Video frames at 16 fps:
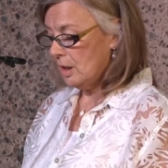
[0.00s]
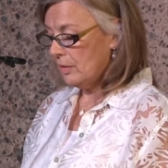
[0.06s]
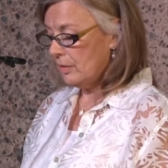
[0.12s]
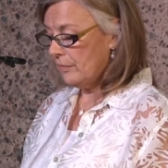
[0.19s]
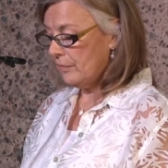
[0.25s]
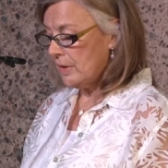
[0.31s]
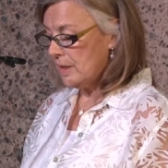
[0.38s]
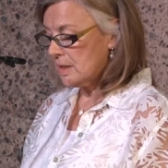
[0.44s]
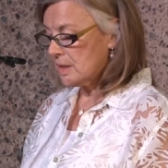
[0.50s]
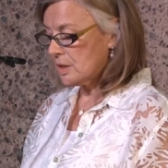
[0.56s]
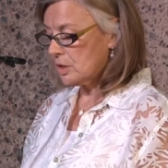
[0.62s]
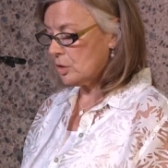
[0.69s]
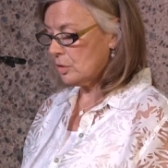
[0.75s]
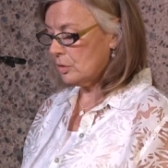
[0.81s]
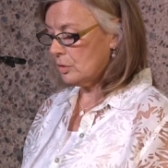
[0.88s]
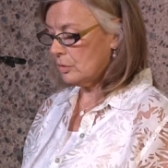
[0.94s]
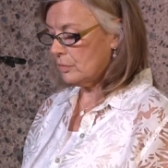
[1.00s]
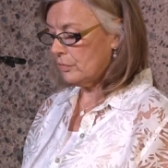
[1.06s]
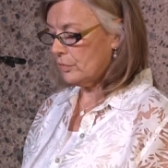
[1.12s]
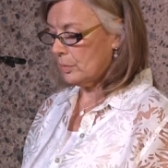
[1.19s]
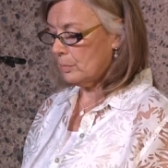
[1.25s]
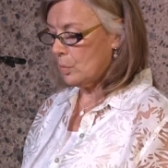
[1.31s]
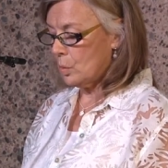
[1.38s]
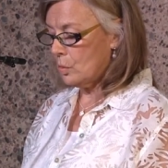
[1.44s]
the face turned
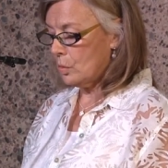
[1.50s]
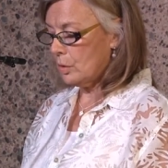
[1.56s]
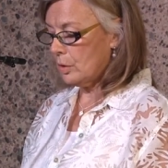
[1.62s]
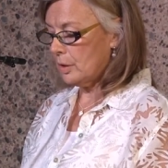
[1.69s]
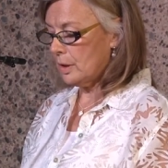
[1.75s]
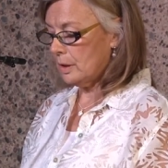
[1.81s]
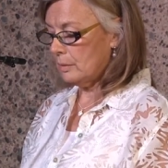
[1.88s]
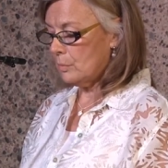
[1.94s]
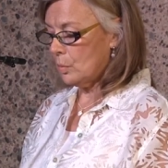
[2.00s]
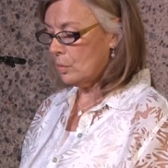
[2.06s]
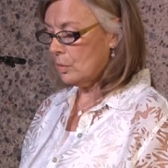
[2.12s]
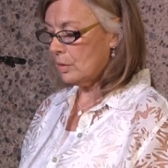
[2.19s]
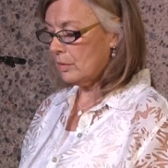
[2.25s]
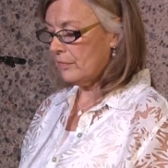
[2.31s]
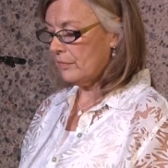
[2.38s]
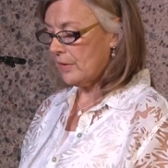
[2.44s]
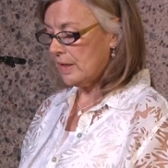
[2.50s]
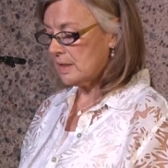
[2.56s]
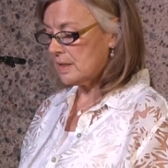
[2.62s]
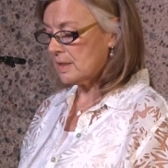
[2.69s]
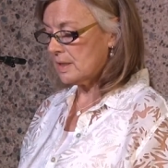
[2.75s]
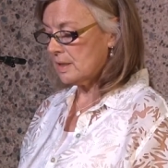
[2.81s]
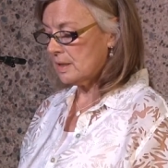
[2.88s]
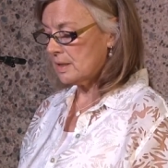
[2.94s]
for more and more
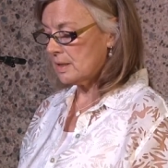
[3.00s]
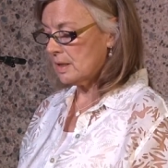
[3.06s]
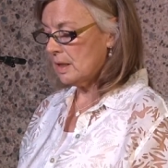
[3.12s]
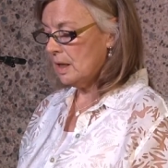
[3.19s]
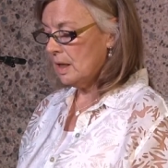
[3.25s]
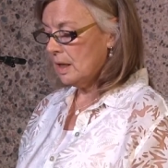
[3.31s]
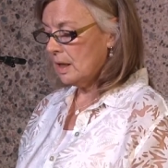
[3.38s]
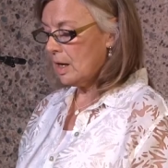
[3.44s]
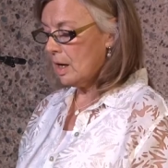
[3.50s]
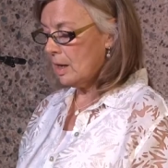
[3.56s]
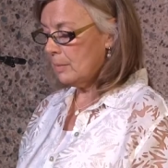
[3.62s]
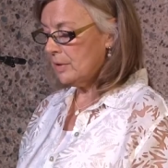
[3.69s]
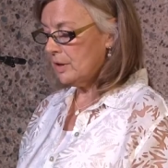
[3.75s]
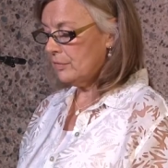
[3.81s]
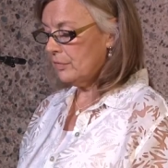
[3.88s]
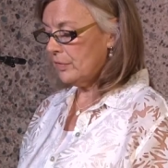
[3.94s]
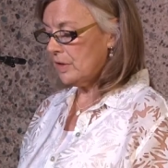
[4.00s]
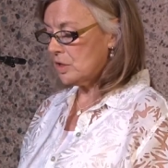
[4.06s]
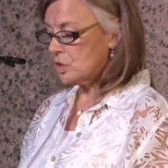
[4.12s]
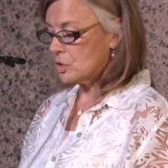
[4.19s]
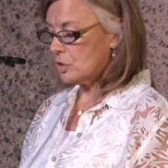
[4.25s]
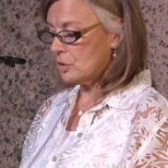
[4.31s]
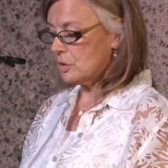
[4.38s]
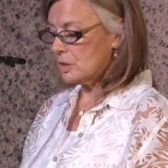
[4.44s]
faces, common
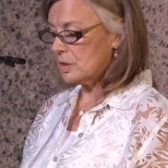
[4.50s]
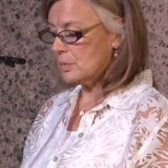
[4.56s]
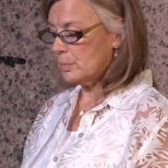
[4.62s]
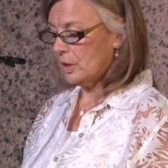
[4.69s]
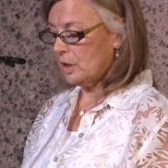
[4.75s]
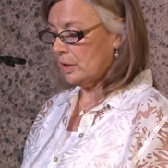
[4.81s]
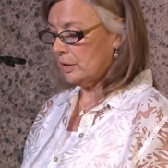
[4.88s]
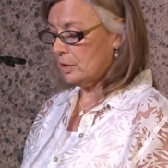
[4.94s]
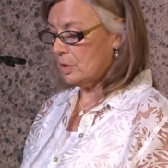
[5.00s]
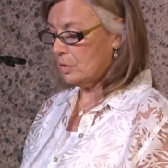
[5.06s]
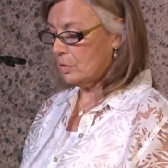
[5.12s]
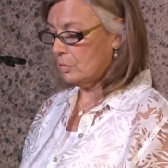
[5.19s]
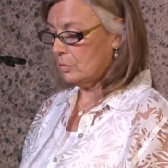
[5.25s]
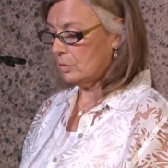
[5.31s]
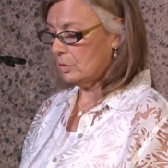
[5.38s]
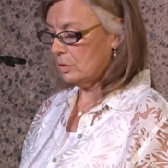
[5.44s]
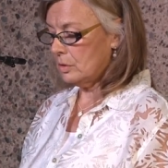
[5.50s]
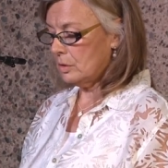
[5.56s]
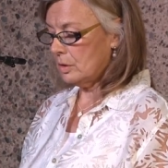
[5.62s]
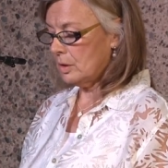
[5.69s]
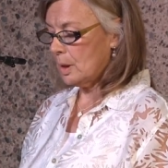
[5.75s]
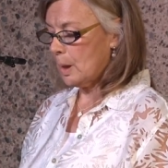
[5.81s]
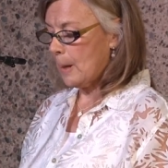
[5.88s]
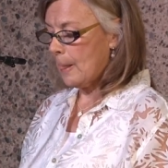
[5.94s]
features but unknown.
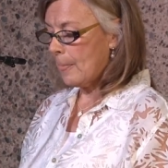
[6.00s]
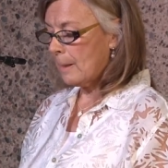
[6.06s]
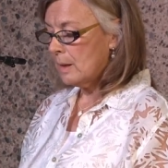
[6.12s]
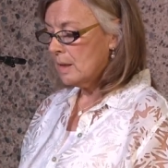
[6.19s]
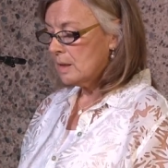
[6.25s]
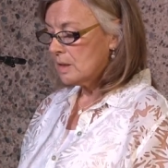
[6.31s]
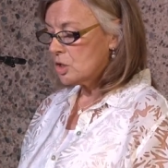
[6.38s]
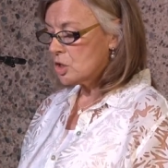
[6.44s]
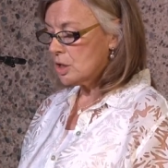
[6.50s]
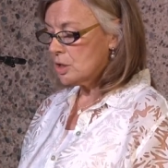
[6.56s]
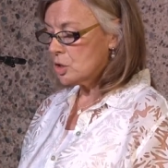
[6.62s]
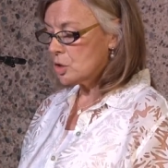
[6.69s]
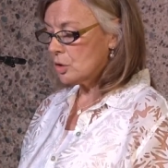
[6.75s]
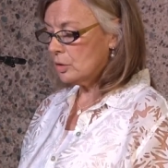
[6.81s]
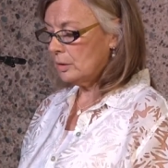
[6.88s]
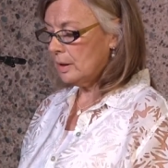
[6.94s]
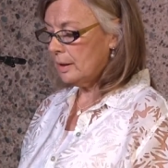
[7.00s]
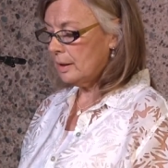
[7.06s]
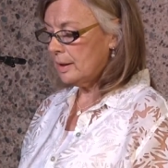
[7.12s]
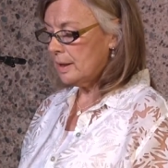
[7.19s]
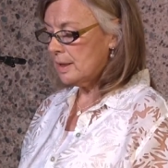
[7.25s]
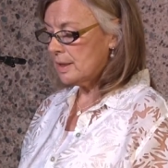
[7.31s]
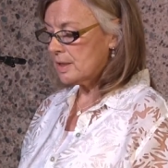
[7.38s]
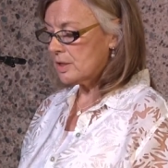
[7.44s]
Ginger
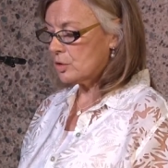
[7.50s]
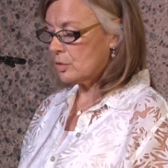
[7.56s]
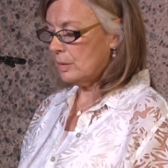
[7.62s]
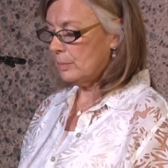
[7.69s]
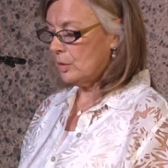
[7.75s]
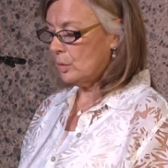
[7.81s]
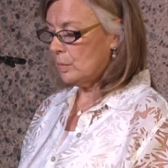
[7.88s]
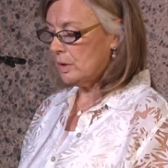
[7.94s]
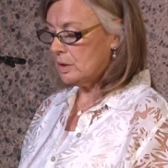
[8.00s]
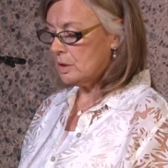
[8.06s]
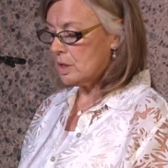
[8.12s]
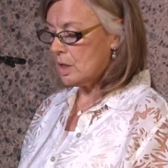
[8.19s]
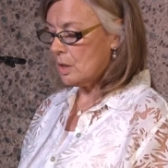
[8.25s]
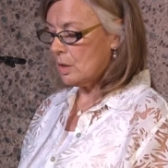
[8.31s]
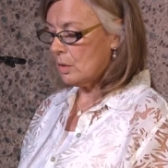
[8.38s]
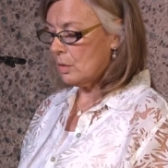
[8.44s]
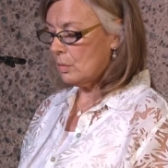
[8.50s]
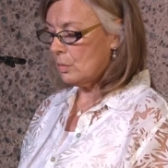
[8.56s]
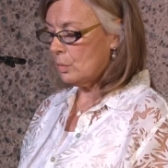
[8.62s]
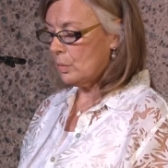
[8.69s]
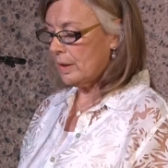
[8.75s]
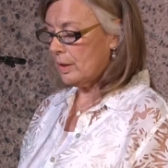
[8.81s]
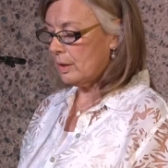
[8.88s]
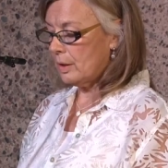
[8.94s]
lilies trimmed the window
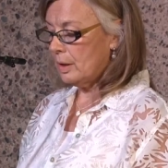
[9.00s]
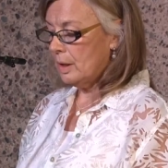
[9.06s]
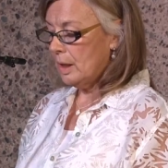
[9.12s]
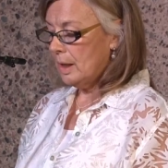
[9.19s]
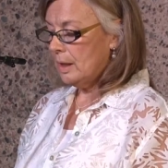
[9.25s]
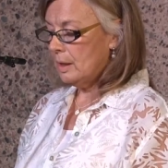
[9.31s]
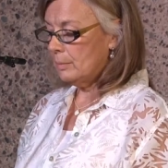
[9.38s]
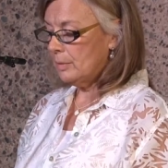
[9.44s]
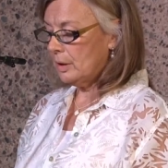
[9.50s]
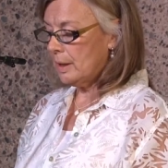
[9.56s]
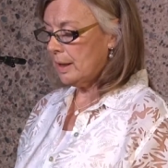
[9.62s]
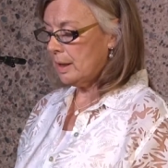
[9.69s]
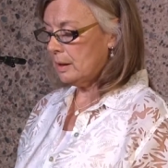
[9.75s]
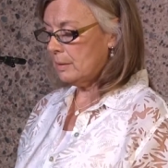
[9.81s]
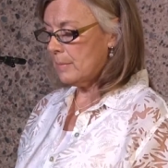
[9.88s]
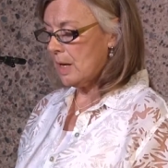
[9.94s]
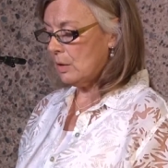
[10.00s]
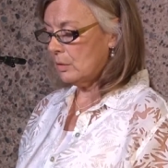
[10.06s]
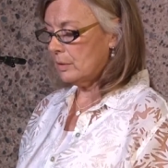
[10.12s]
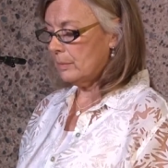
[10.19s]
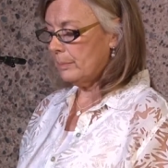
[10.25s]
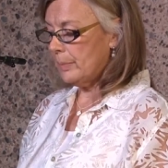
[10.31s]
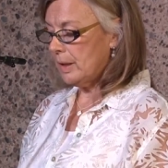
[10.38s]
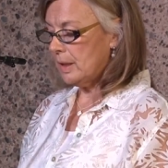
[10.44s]
where Himalayan
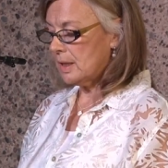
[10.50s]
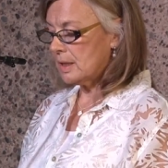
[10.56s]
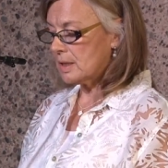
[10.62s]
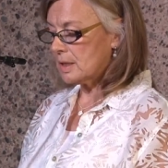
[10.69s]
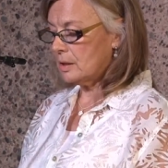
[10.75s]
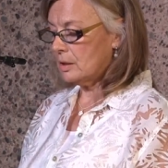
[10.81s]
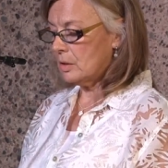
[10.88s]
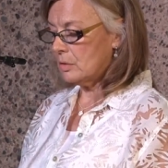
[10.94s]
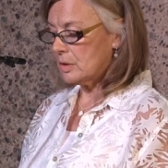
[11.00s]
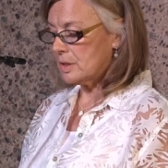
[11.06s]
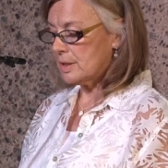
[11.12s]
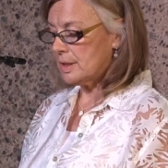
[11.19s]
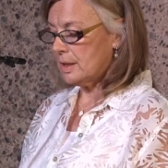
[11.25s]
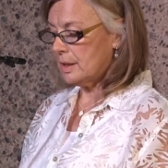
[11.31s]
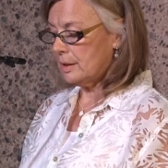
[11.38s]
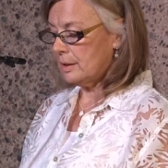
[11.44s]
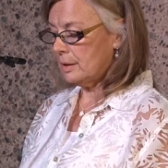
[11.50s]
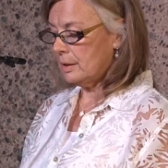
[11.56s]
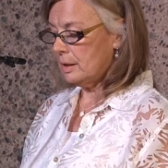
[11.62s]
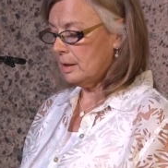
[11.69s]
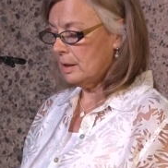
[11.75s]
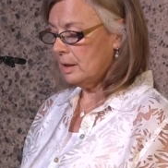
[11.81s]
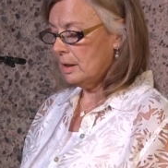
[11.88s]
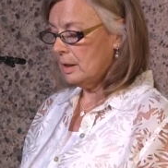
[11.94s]
mountain peaks closed in,
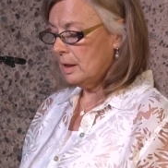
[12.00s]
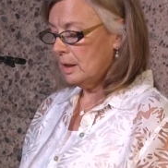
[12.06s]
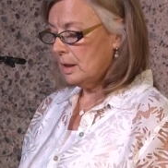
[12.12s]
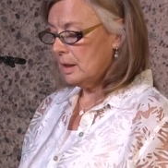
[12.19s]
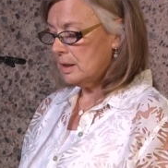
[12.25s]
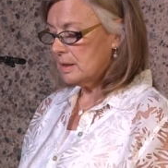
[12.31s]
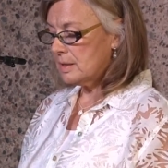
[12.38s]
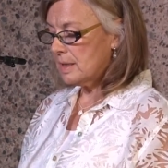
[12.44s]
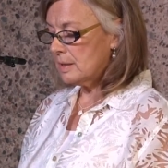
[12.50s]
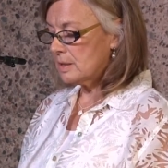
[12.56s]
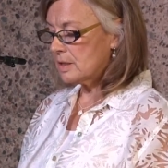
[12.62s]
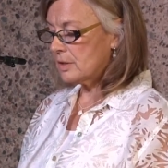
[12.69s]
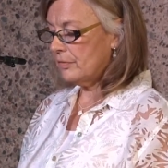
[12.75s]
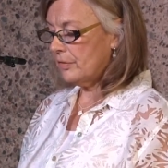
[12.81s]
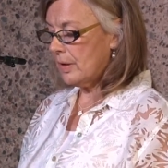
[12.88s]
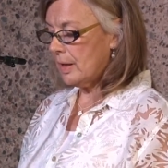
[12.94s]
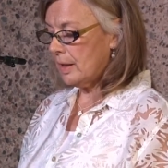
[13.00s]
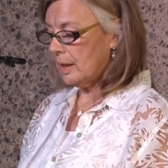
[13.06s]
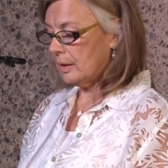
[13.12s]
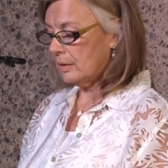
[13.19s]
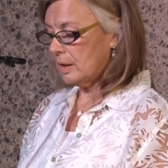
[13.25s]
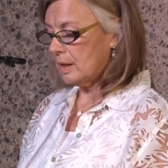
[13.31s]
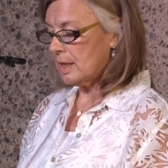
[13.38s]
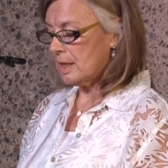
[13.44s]
intensifying
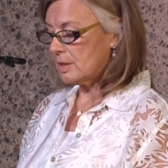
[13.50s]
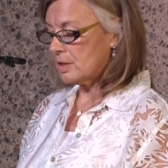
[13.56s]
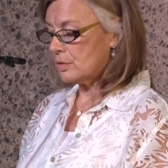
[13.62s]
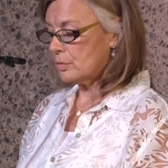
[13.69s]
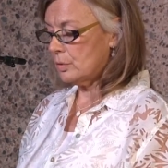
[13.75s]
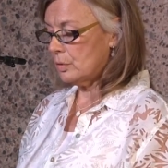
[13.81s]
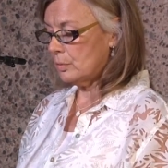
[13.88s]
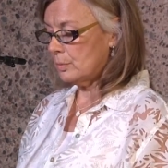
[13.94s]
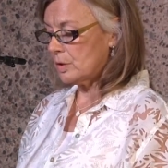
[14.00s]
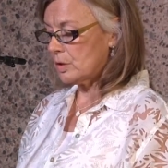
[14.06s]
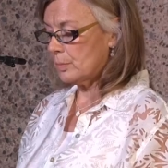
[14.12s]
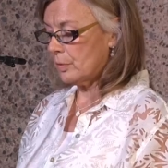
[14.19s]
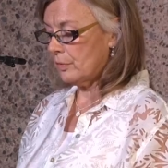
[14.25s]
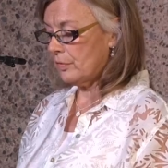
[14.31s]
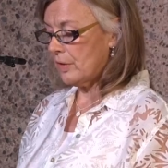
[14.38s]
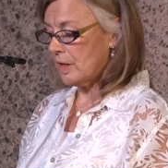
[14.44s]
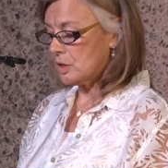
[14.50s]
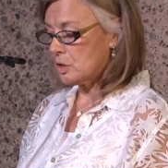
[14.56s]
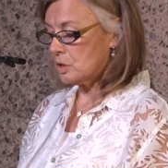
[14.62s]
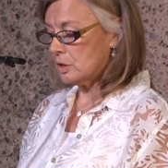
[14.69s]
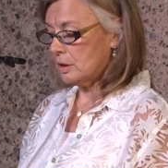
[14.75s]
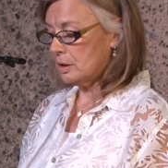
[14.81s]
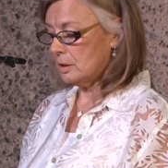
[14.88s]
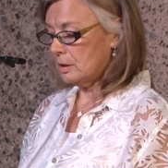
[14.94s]
the guest room's
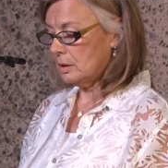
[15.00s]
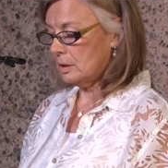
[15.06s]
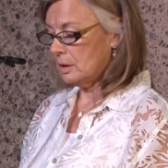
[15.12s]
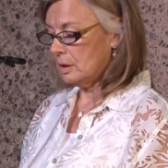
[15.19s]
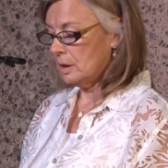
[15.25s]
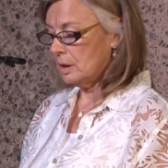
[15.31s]
perfection.